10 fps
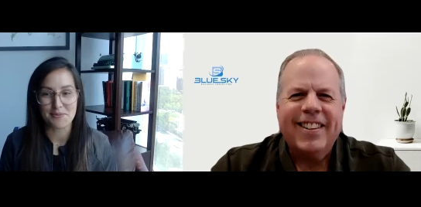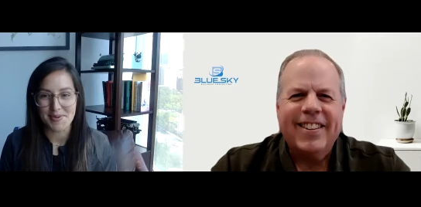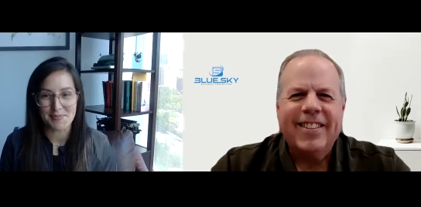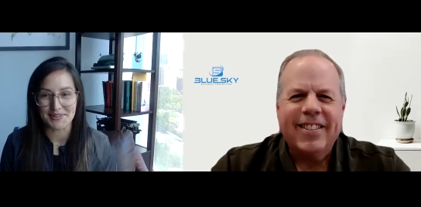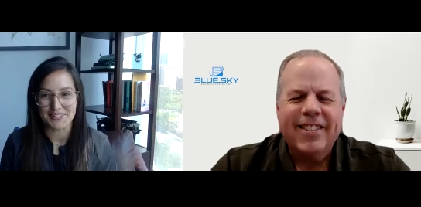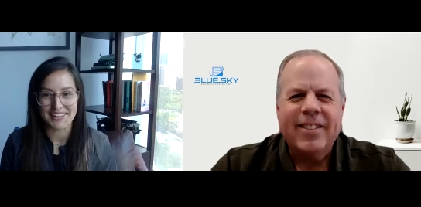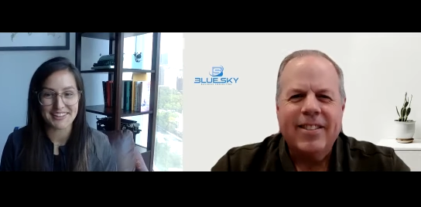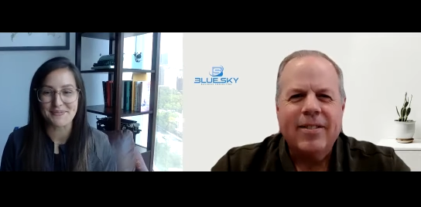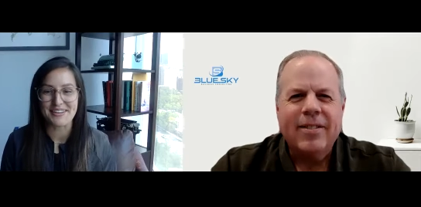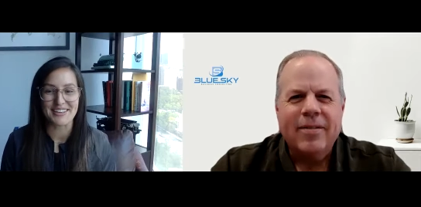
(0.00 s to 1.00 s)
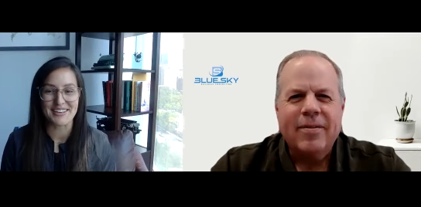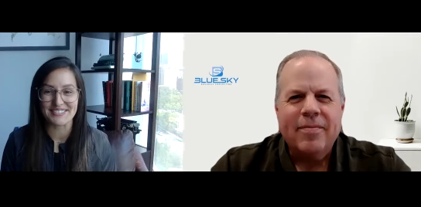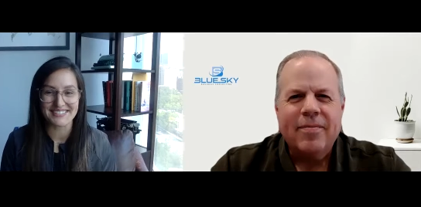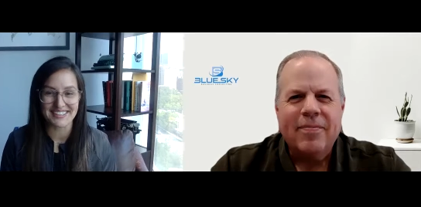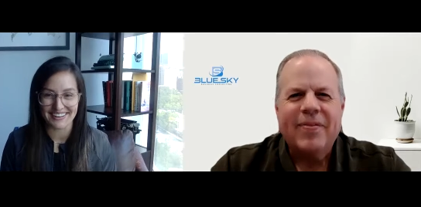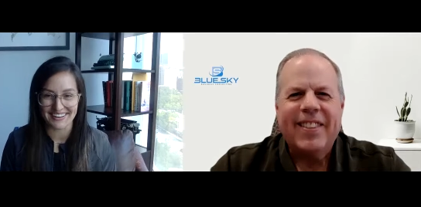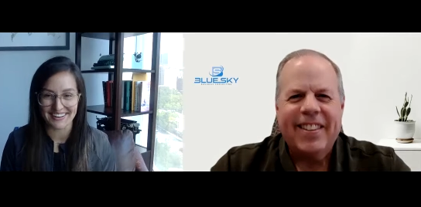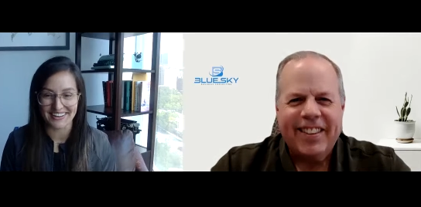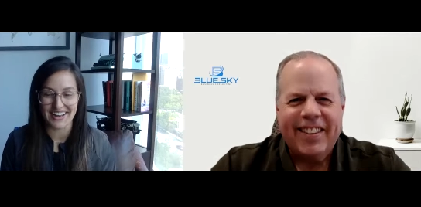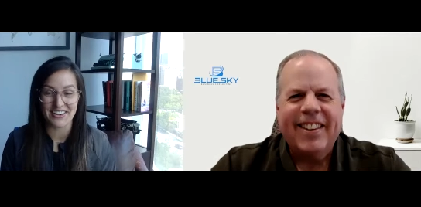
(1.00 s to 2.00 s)
Speaker 1: be people. Let them be the humans that they
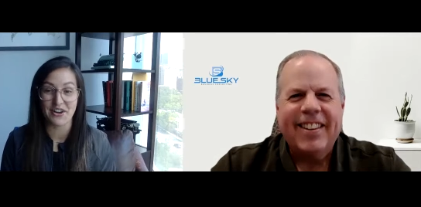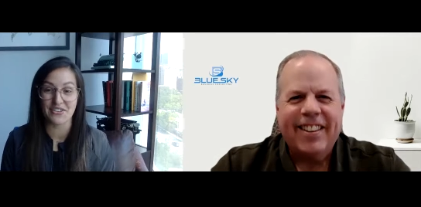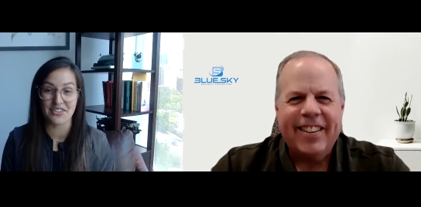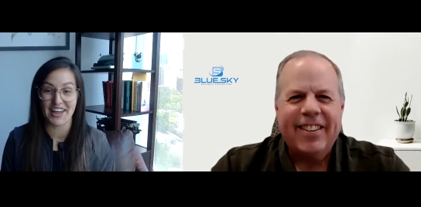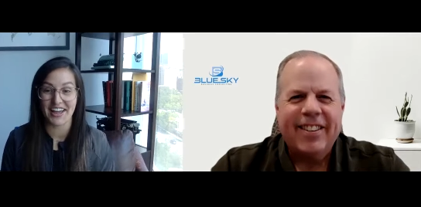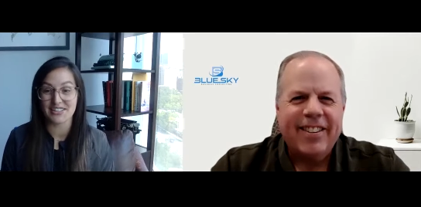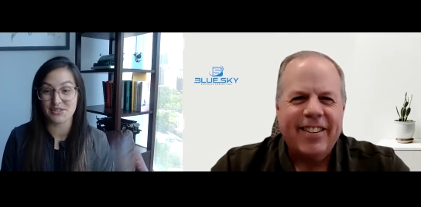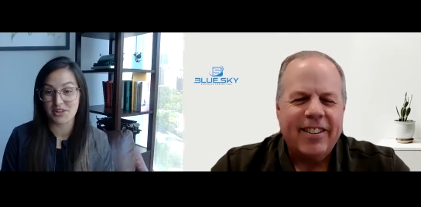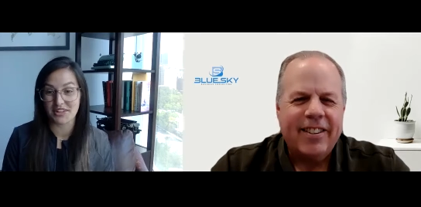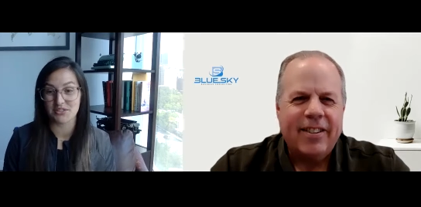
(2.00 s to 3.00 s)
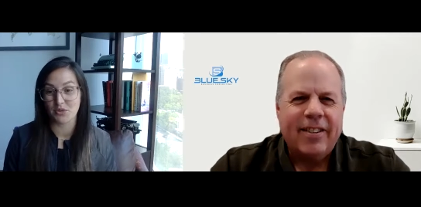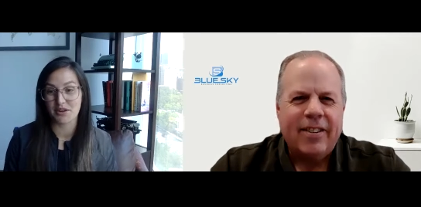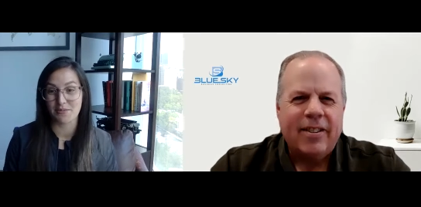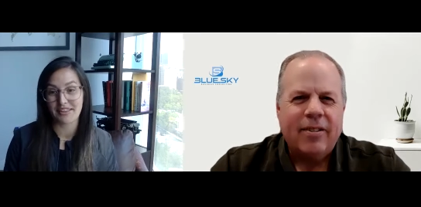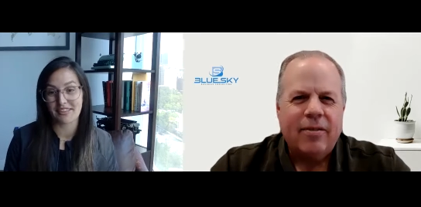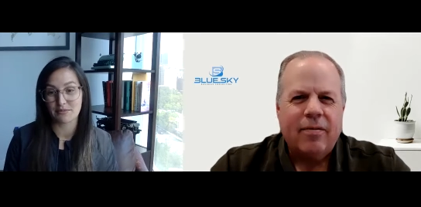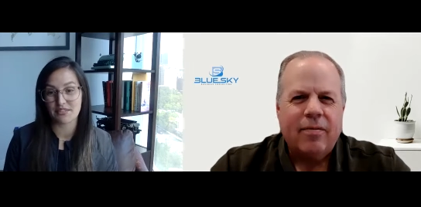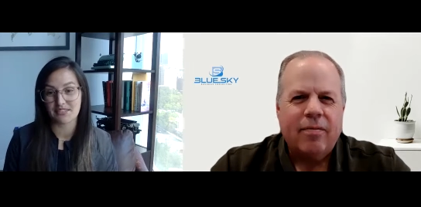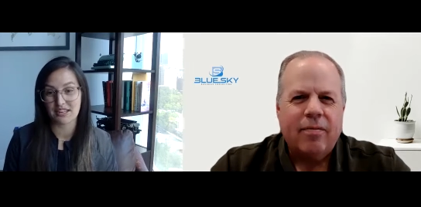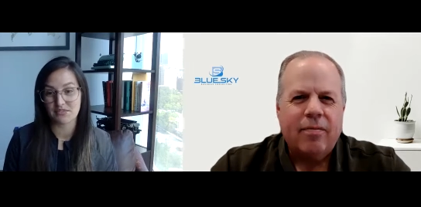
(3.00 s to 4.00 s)
are, and know that that is what is going to make them
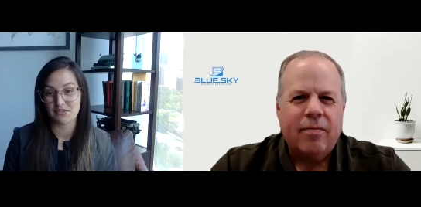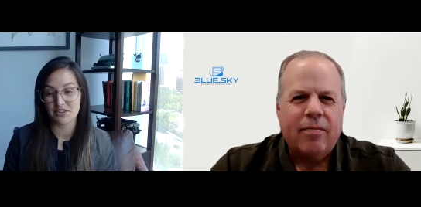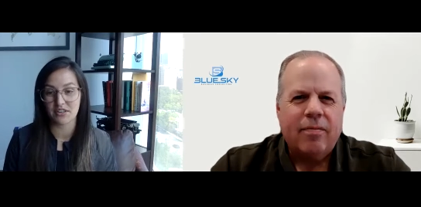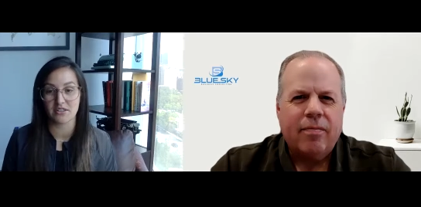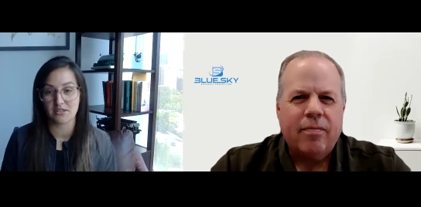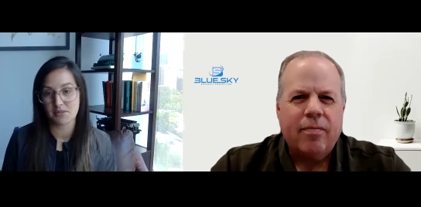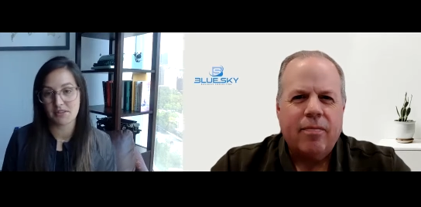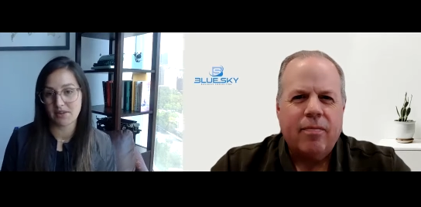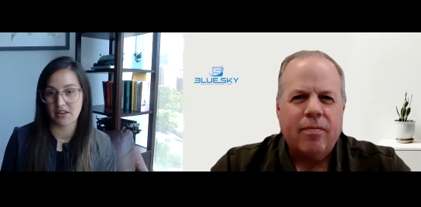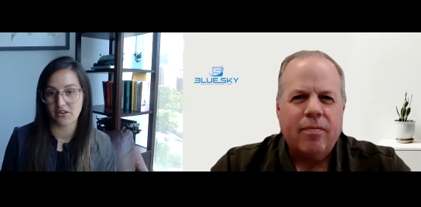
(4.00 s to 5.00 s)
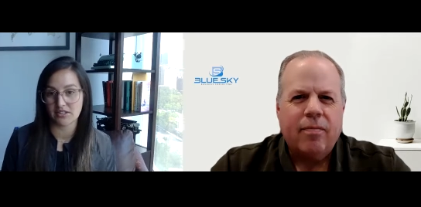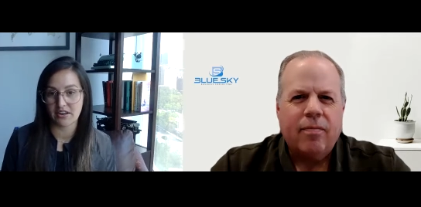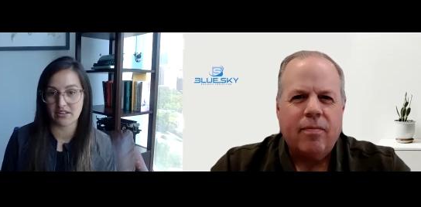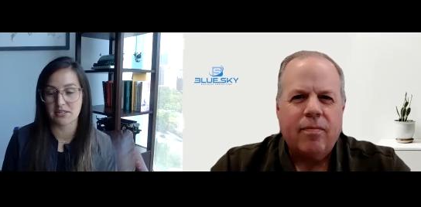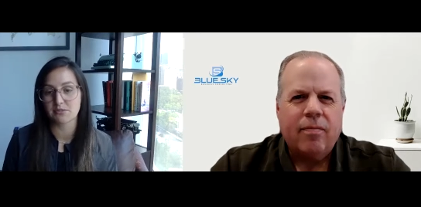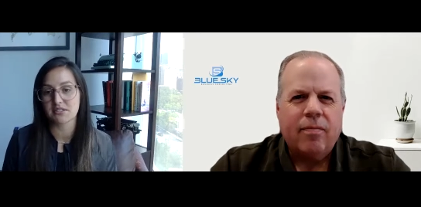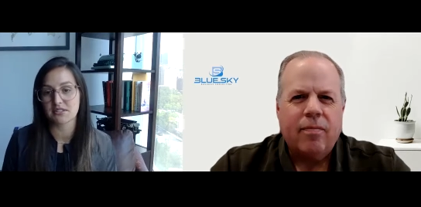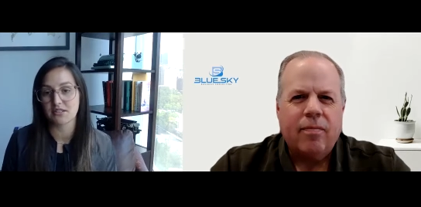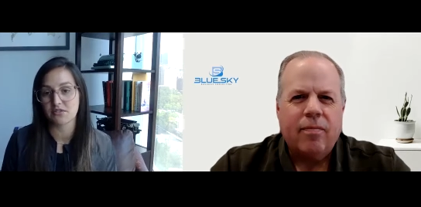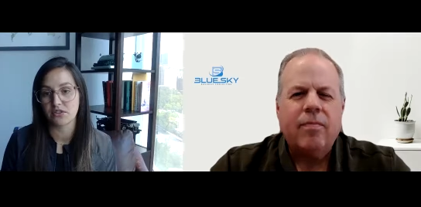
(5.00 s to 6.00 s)
successful and ultimately make your entire
Speaker 2: team
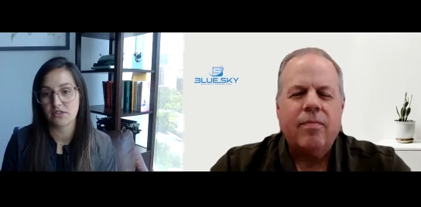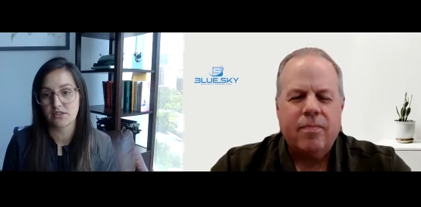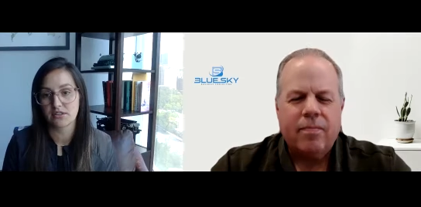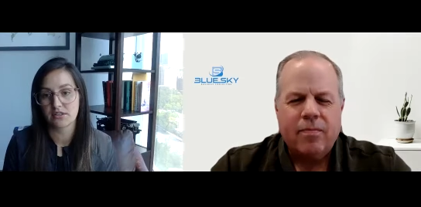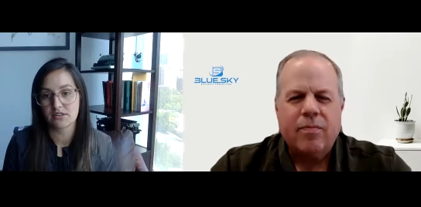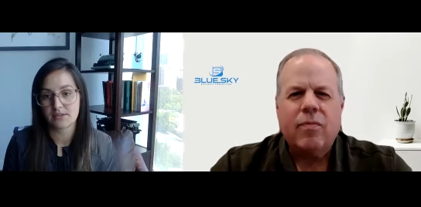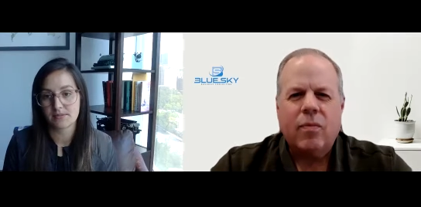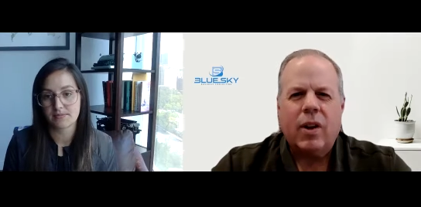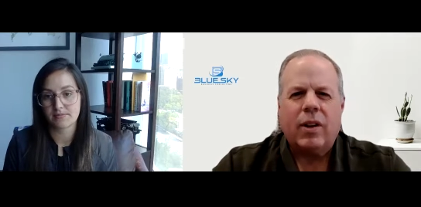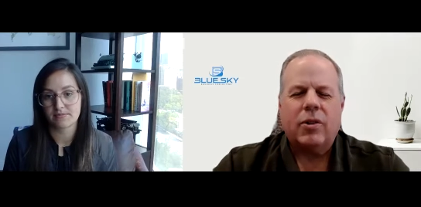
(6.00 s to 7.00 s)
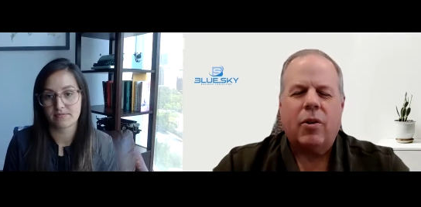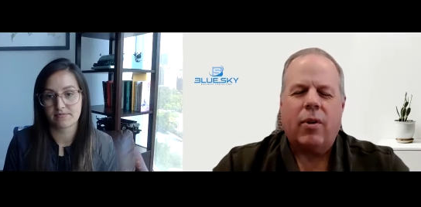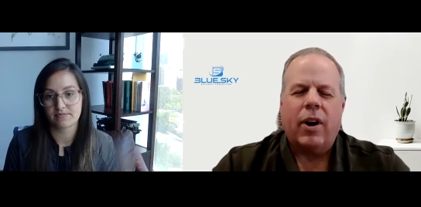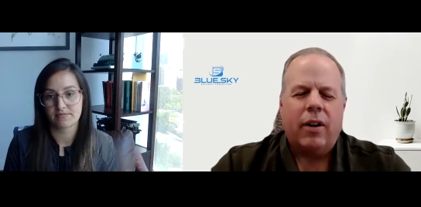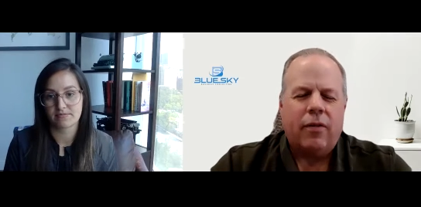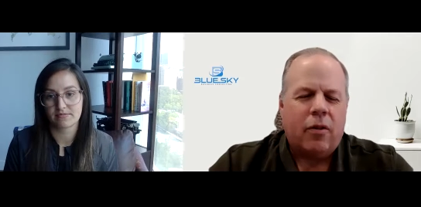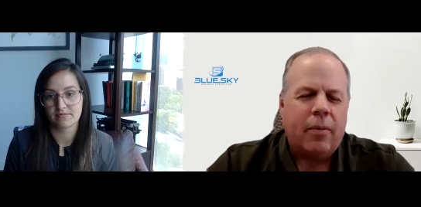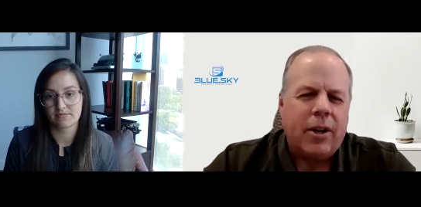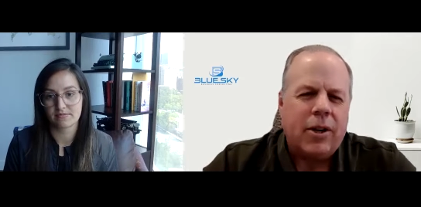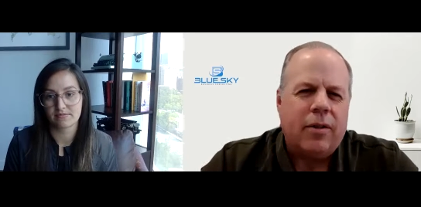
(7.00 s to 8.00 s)
successful. That's great
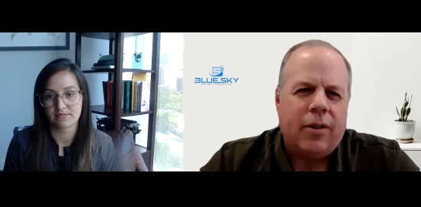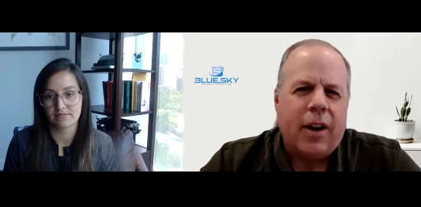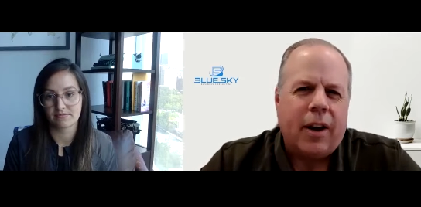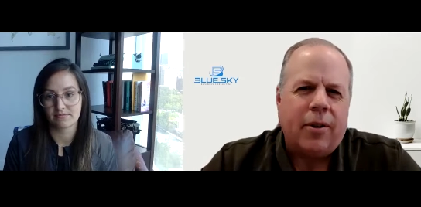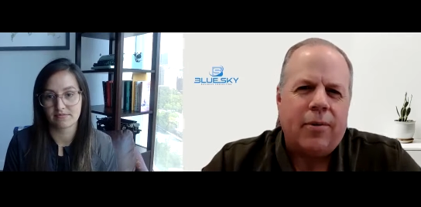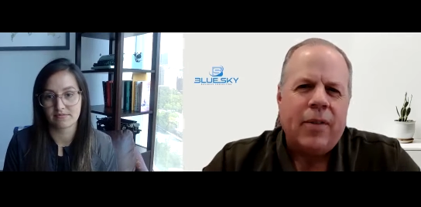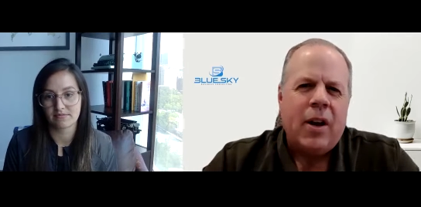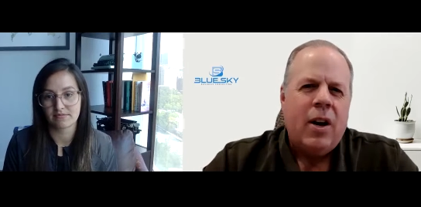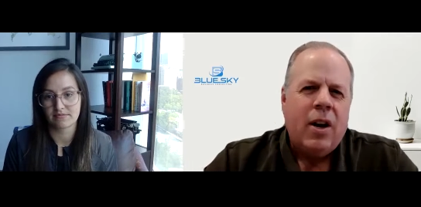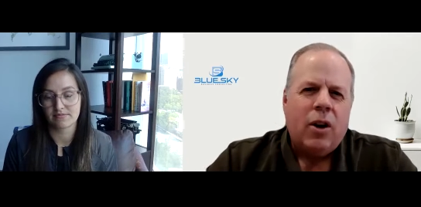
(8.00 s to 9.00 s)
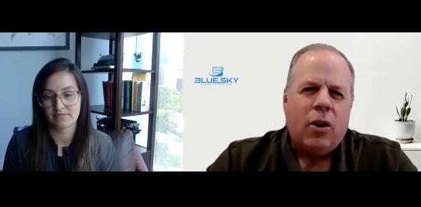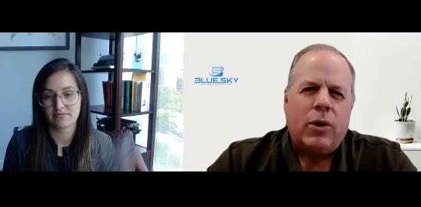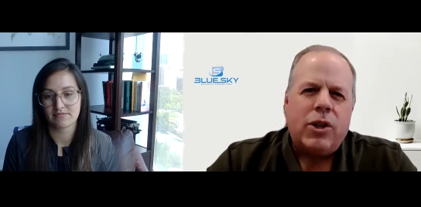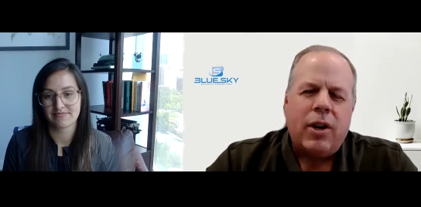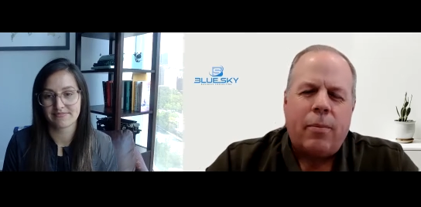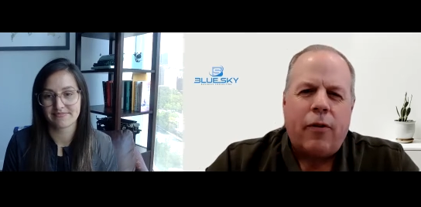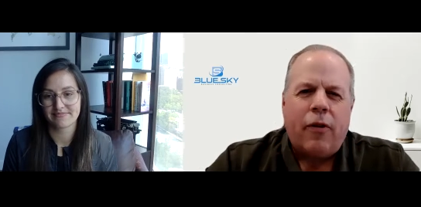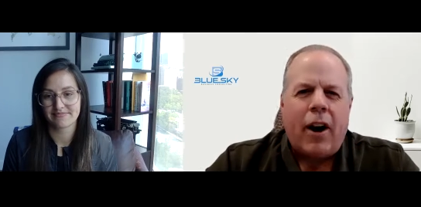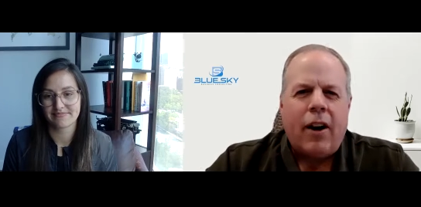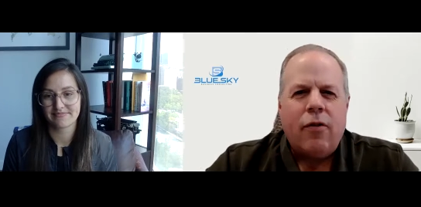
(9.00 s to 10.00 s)
information. Thank you. Question number
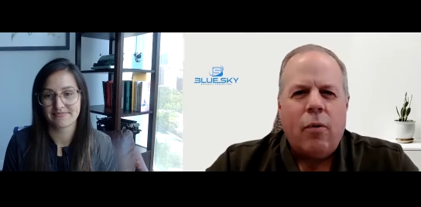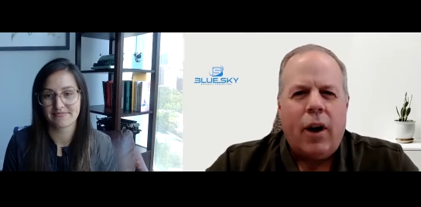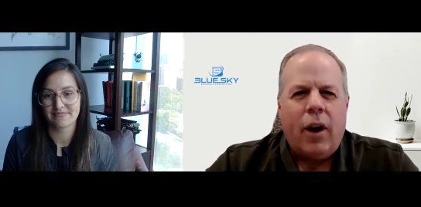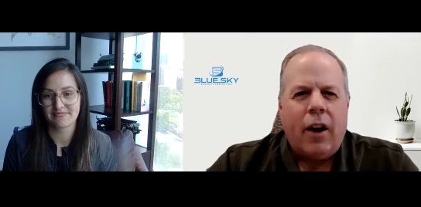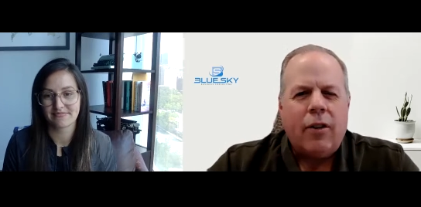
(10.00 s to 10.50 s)
five What